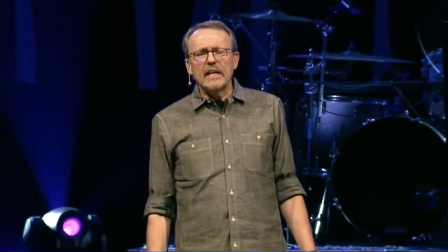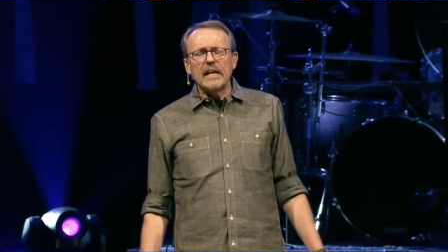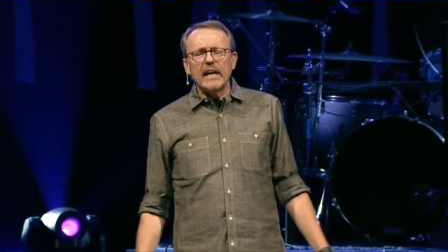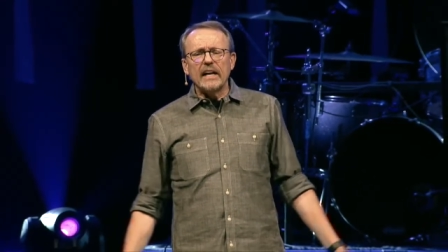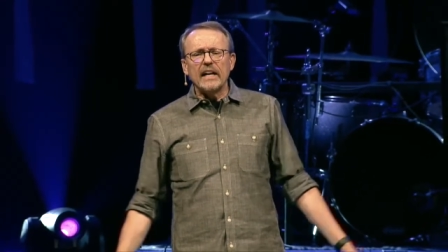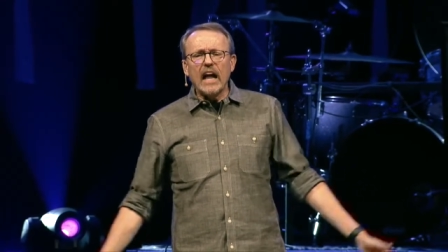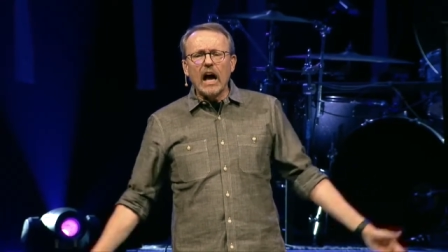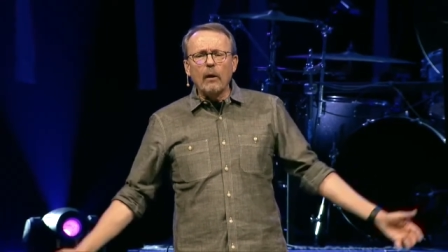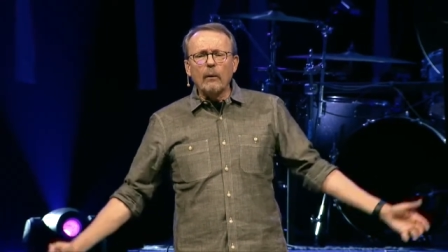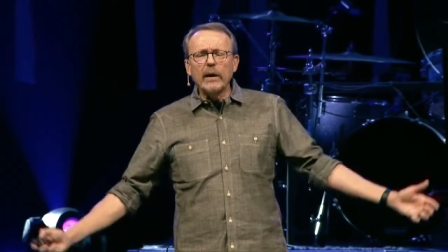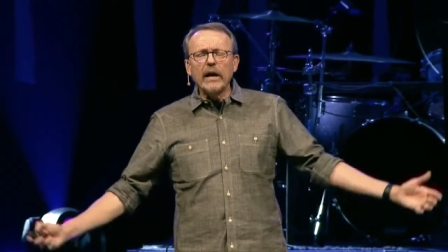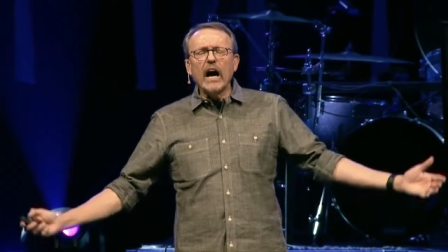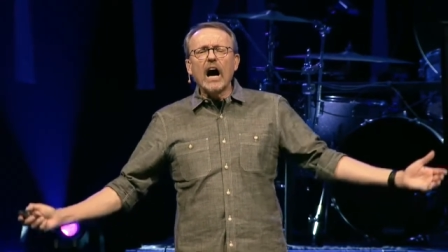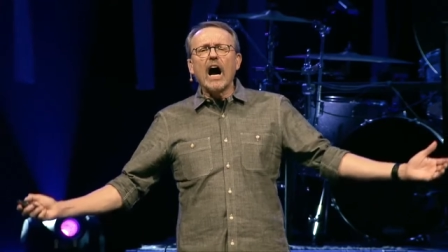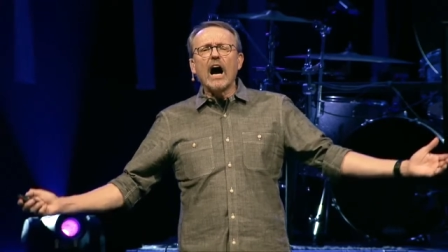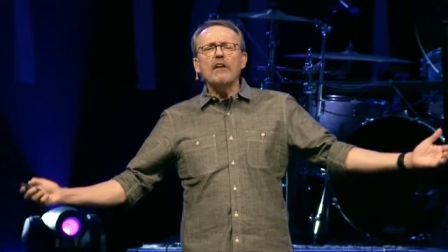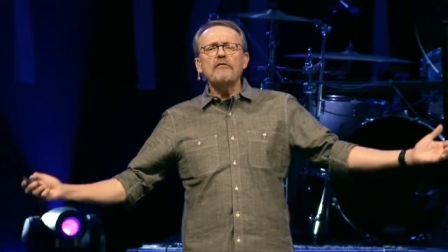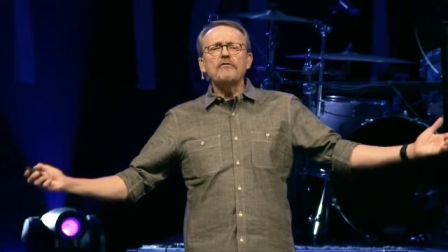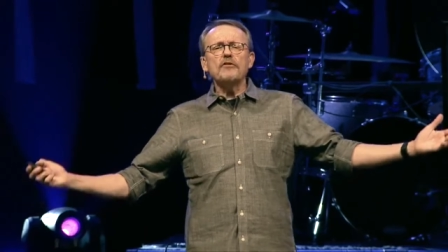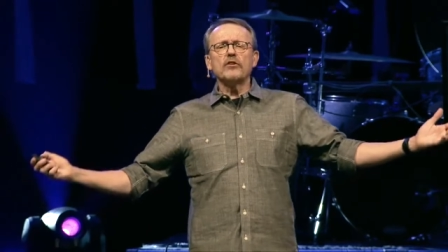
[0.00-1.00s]
And now he
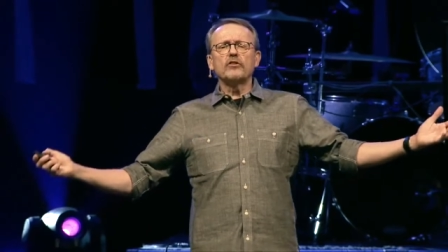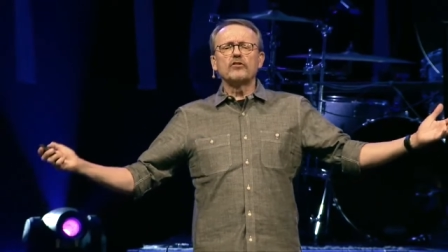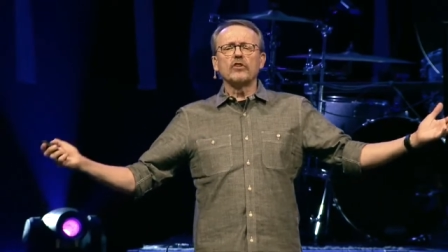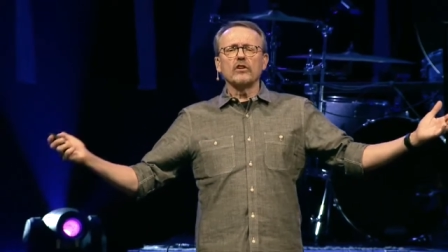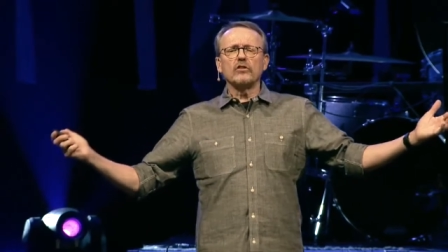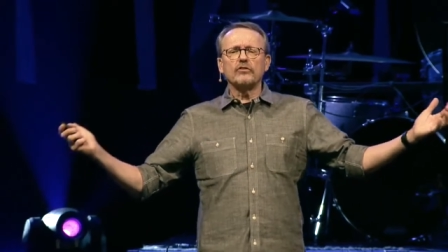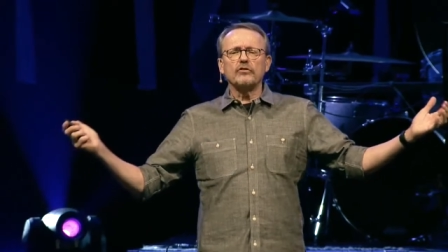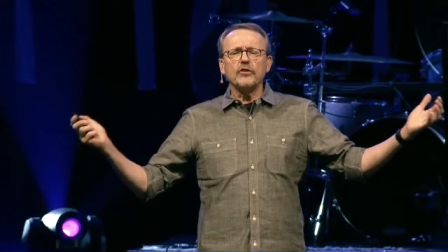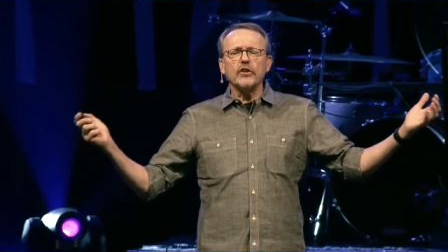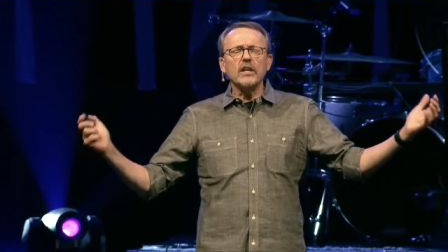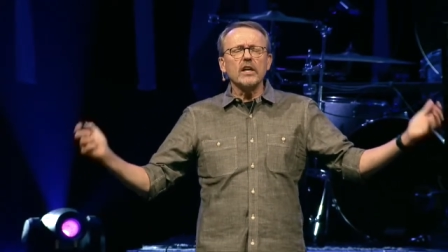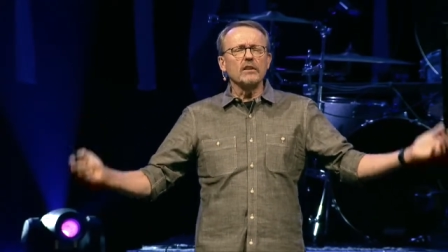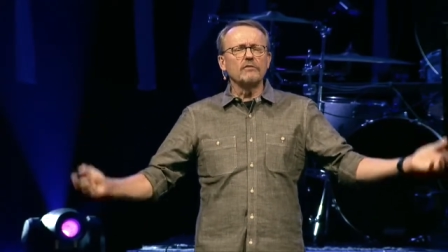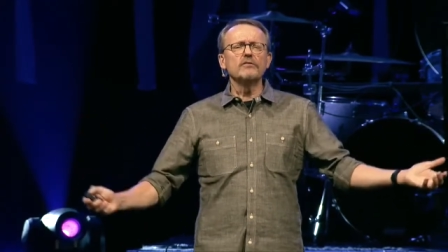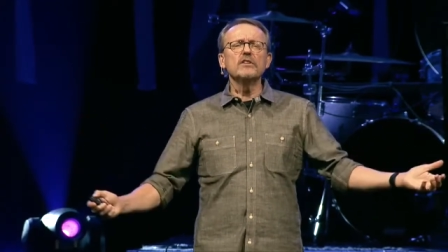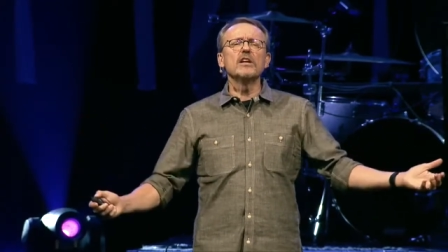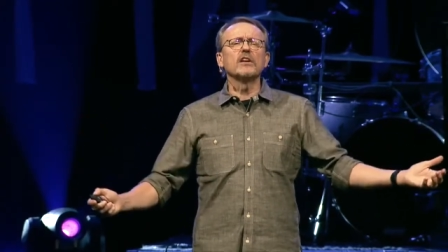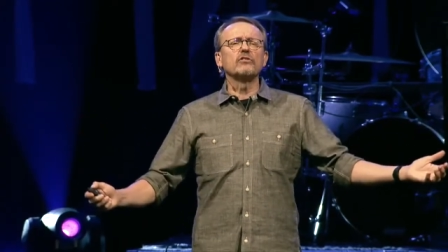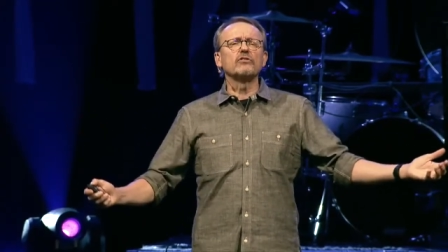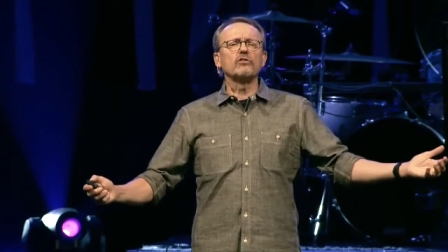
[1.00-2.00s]
offers us
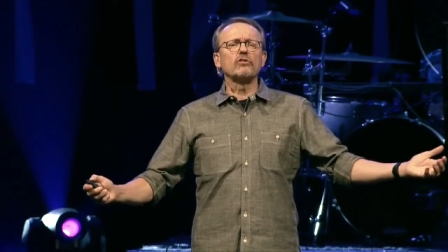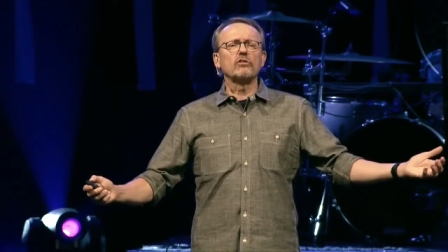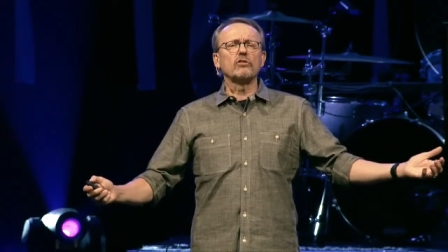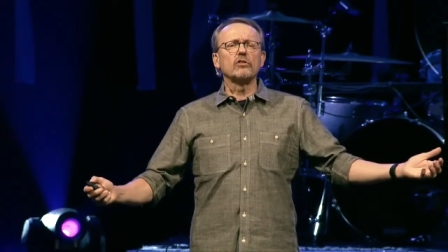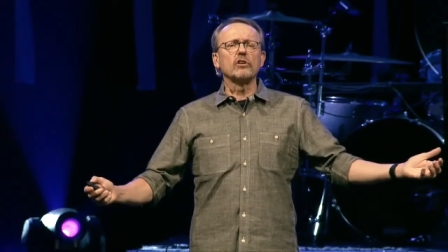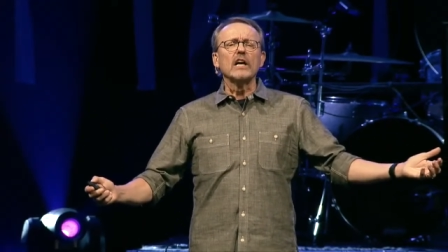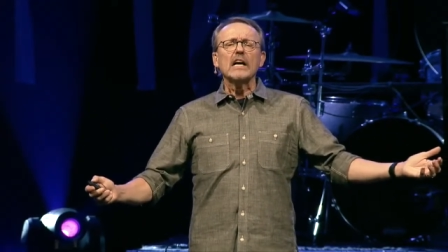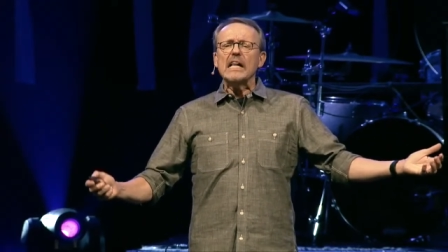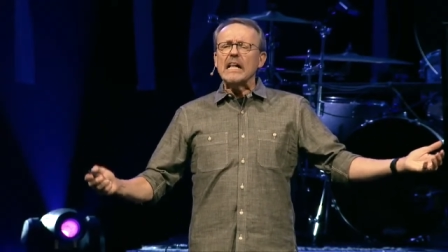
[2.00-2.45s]
forgiveness